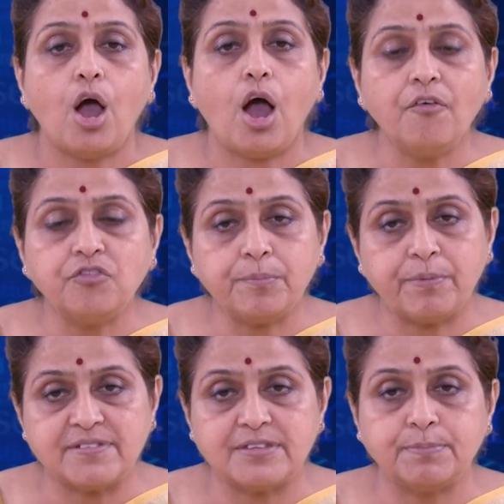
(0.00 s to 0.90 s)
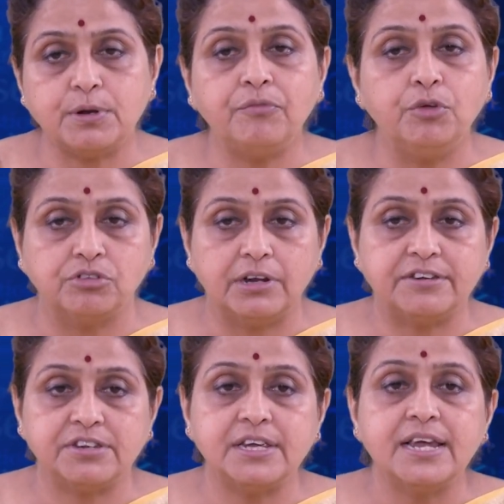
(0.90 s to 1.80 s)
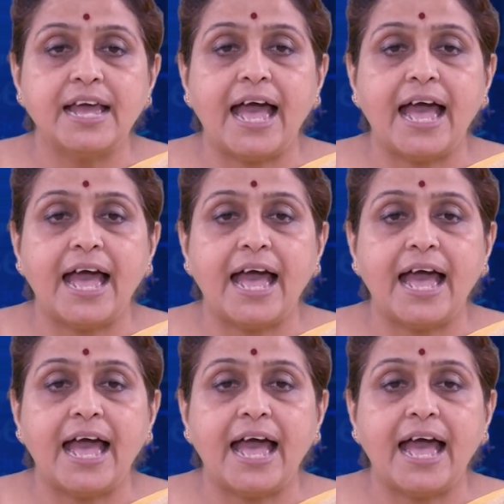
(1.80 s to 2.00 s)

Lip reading: of the principle of utility